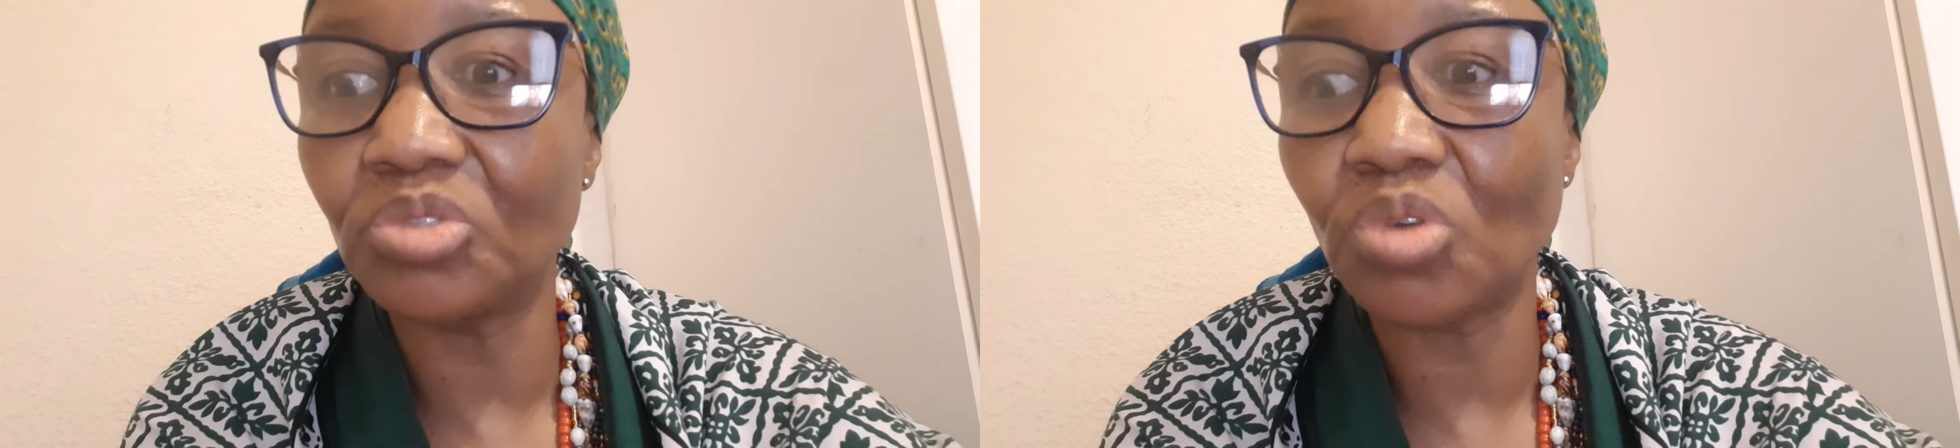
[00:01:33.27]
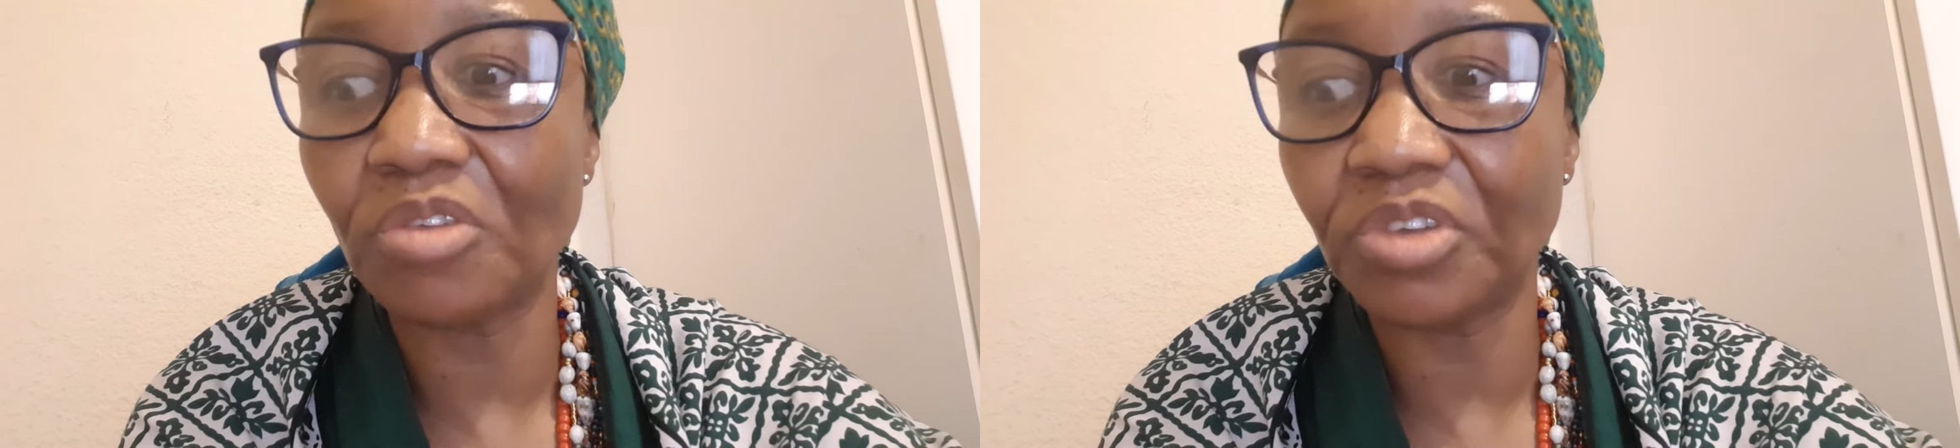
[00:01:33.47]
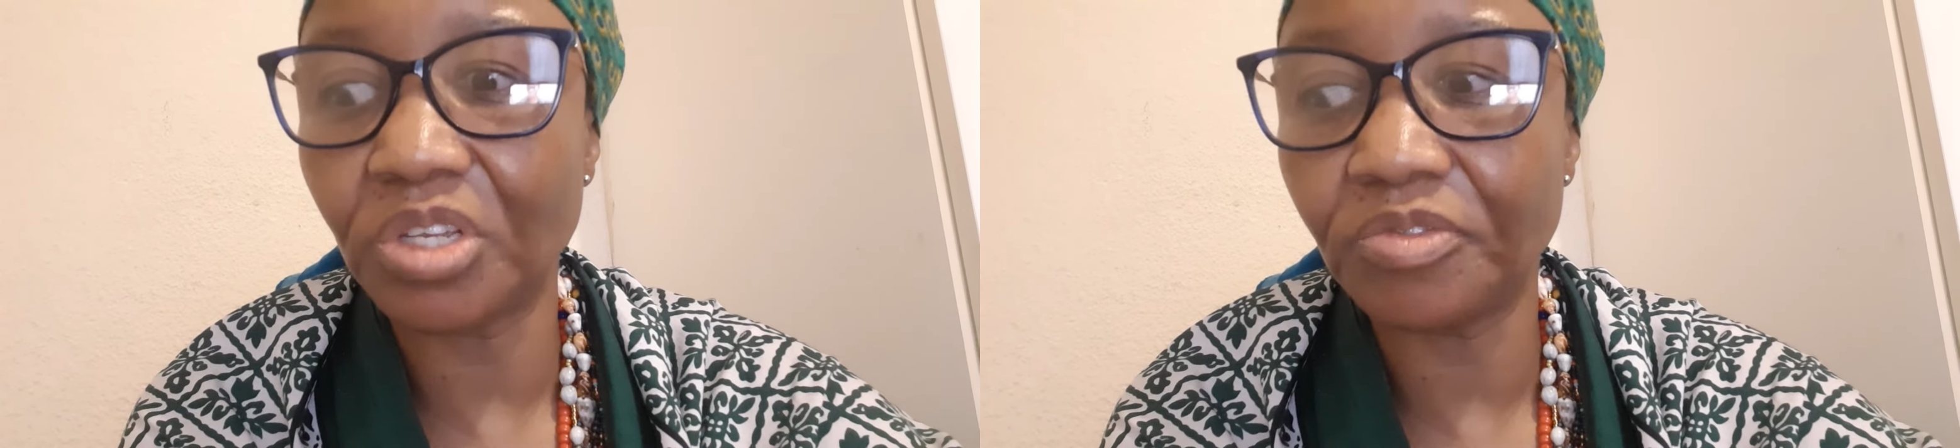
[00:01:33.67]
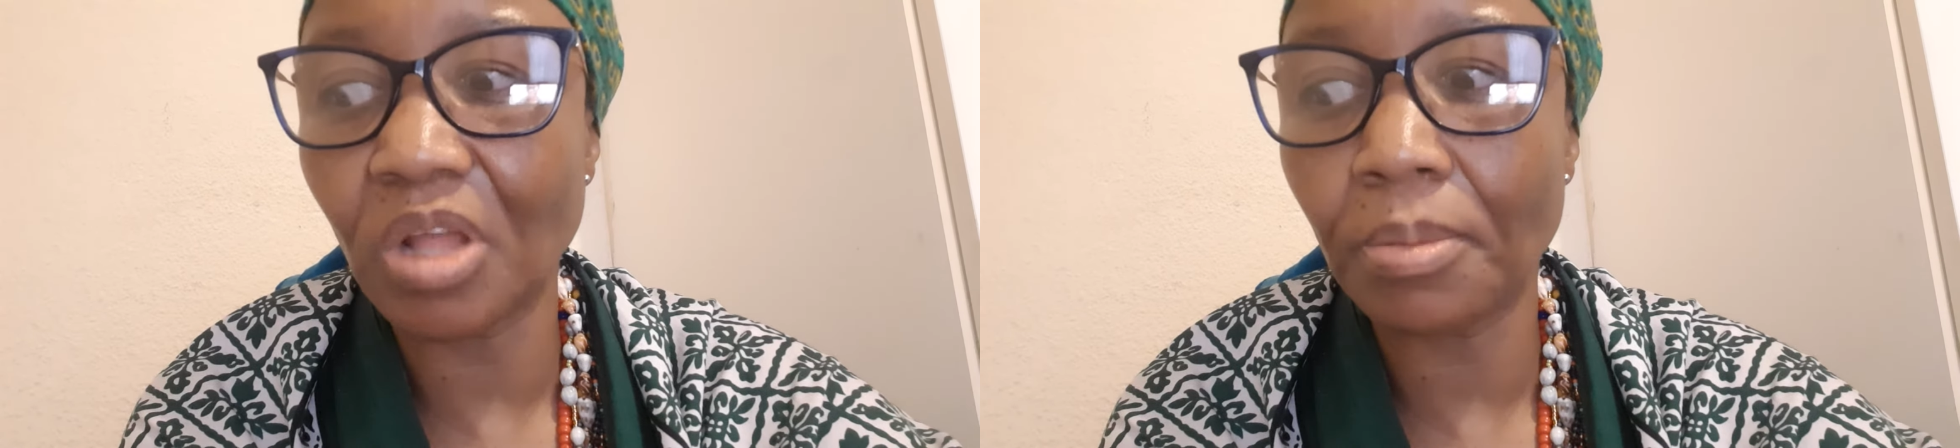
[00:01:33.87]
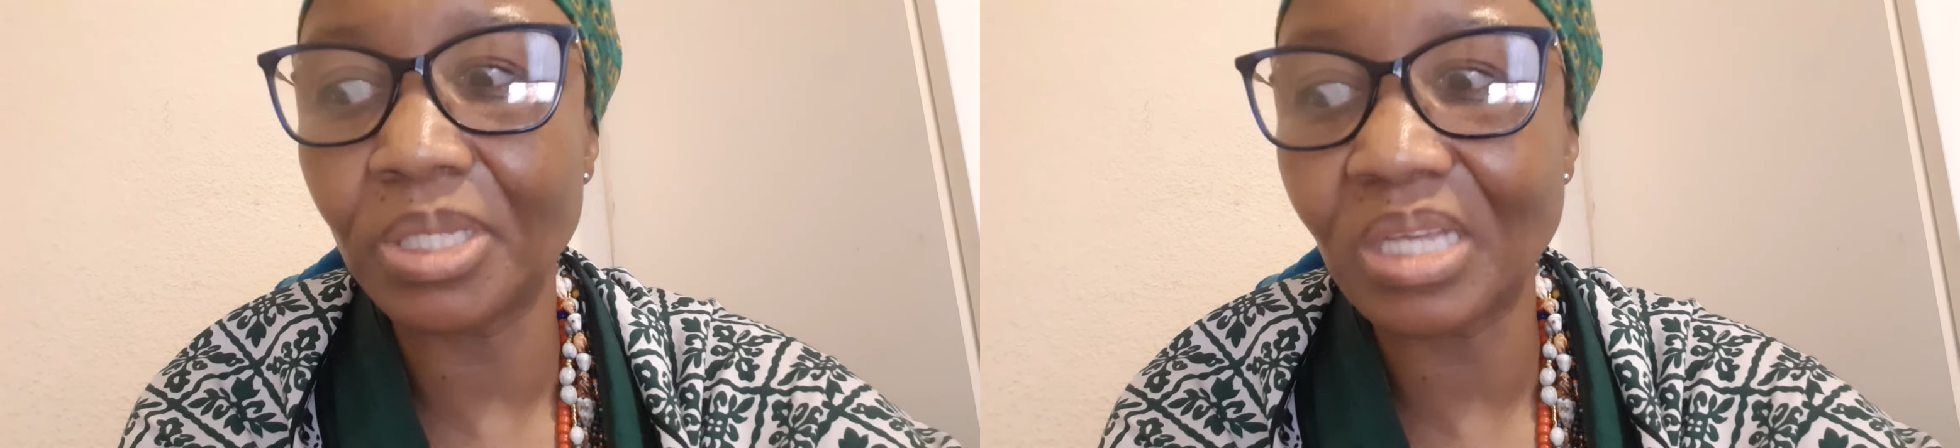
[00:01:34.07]
you have a gift,
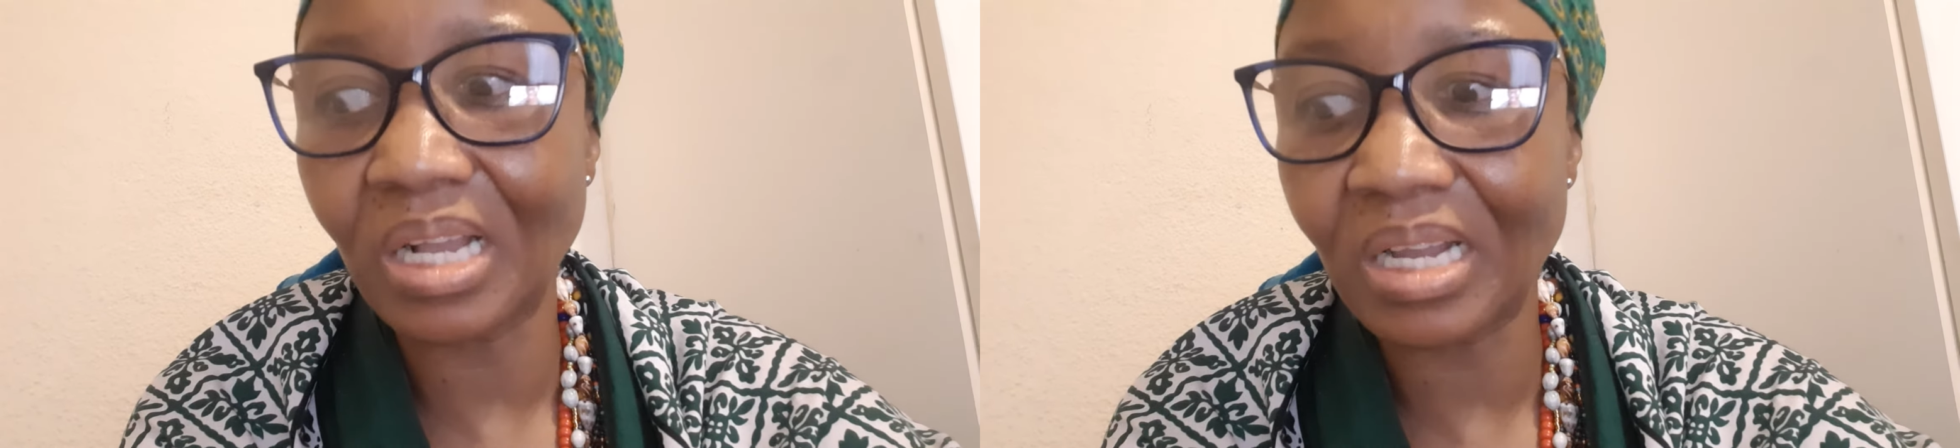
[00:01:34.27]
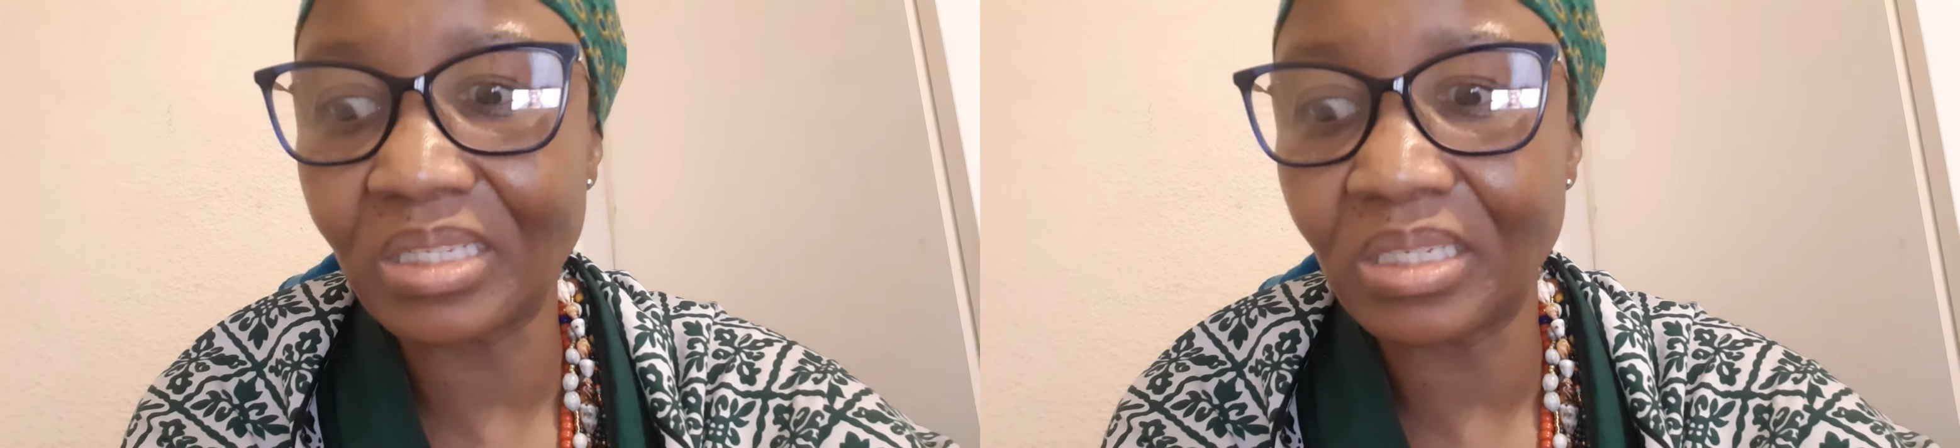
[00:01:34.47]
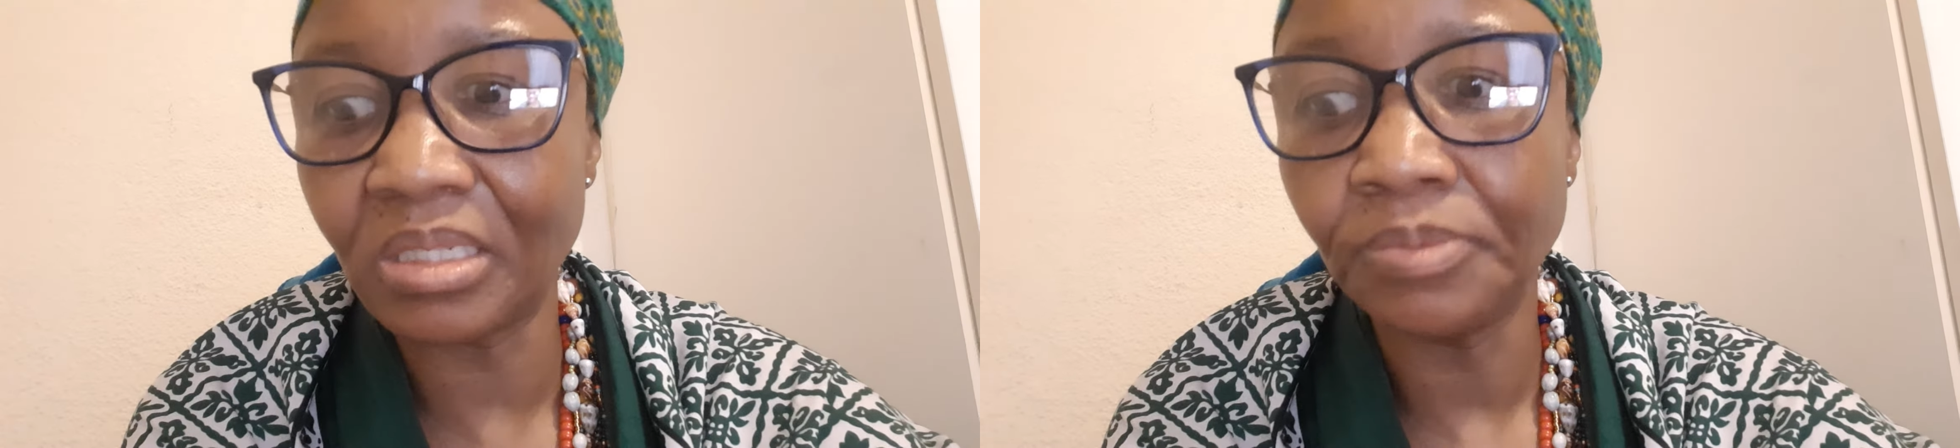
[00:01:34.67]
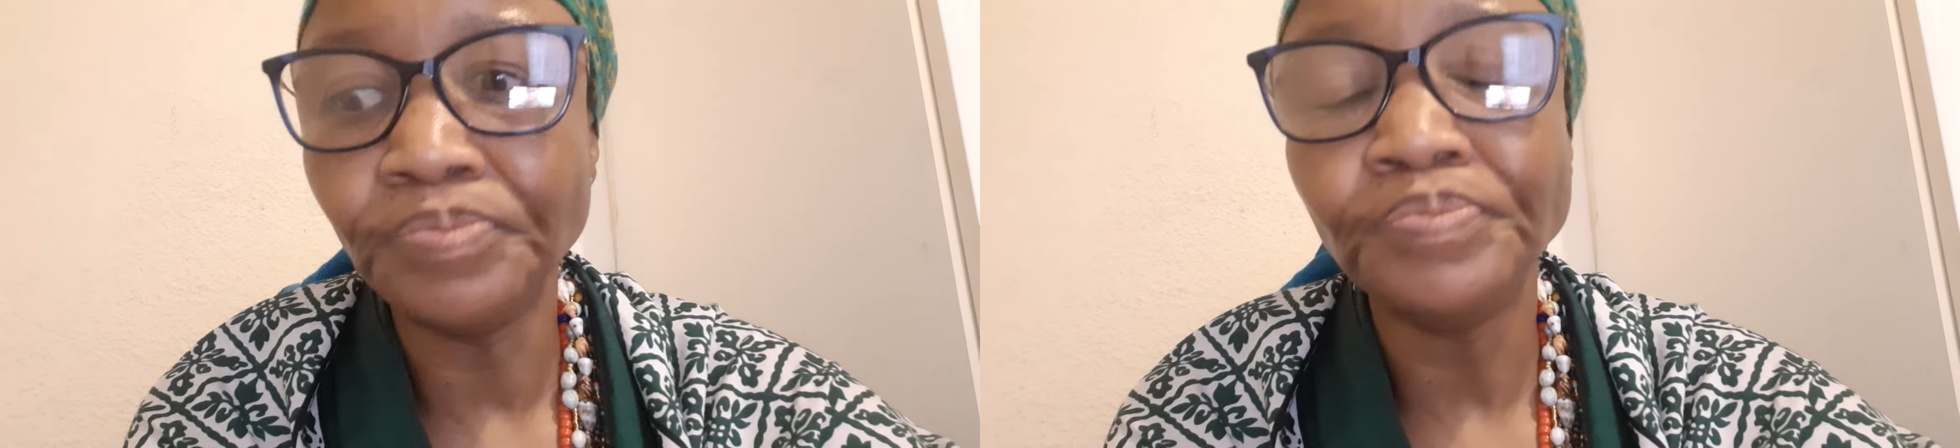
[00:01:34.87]
Abathakathi